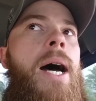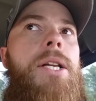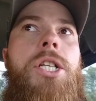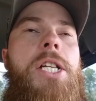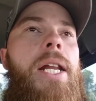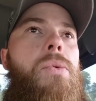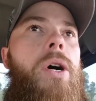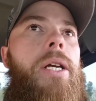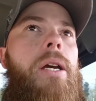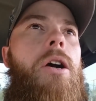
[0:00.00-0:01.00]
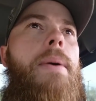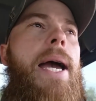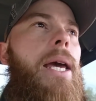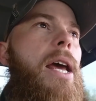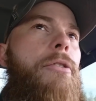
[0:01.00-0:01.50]
Not just anyone can go
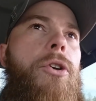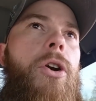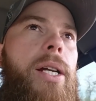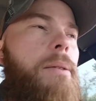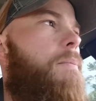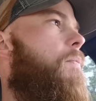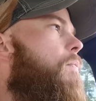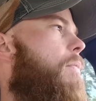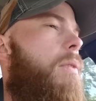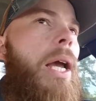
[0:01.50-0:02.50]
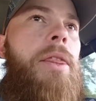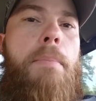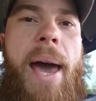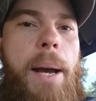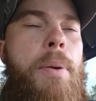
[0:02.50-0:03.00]
back in Evergreen in
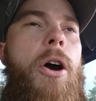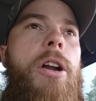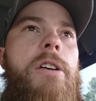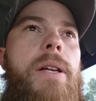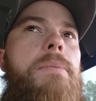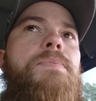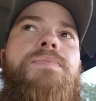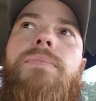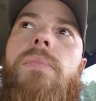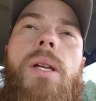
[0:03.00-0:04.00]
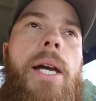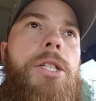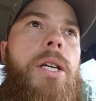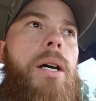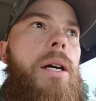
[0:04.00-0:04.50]
the back part of it.
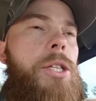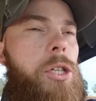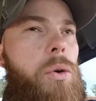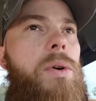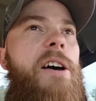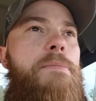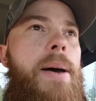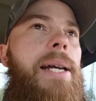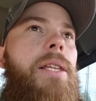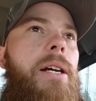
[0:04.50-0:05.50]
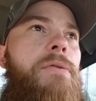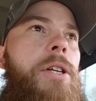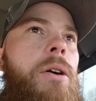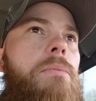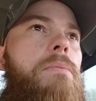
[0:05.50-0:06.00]
It's a little rough back there. If
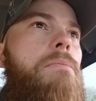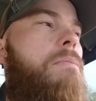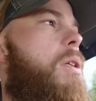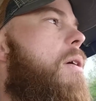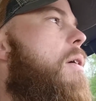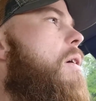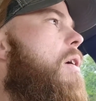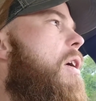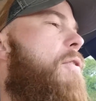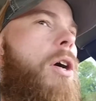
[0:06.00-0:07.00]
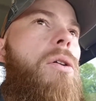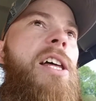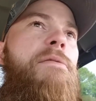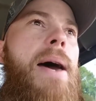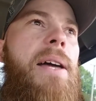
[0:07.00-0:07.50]
you don't
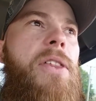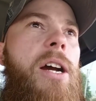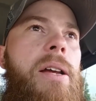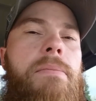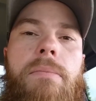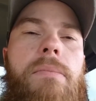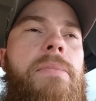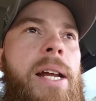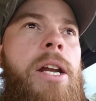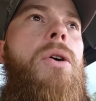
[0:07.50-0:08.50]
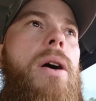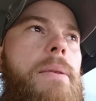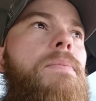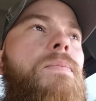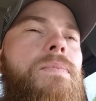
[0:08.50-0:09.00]
live back there and they know
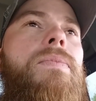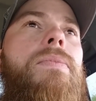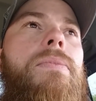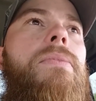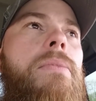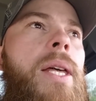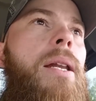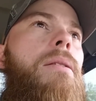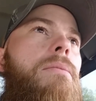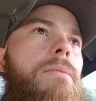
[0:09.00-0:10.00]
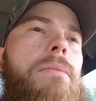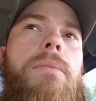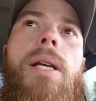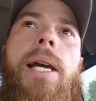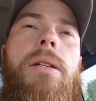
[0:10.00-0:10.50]
it,
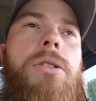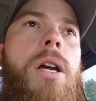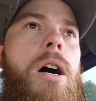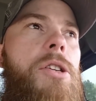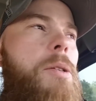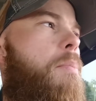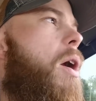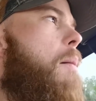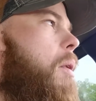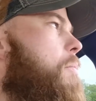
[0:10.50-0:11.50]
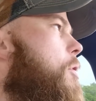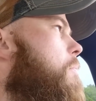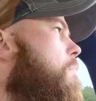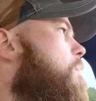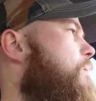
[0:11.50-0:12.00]
then it can cause some problems.